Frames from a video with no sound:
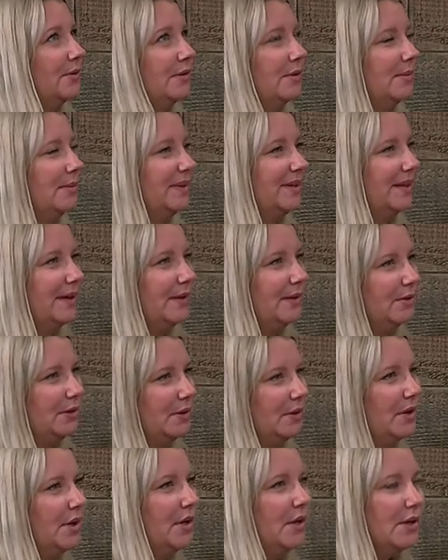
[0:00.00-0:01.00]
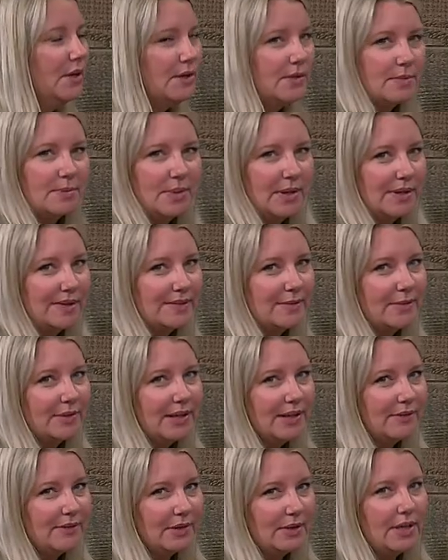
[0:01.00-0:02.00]
or upset or depressed,
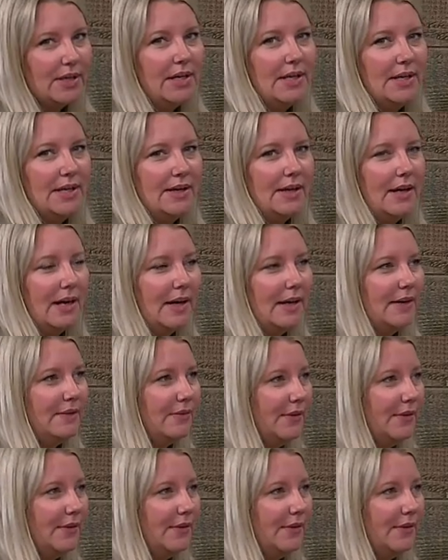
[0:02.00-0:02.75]
whatever. I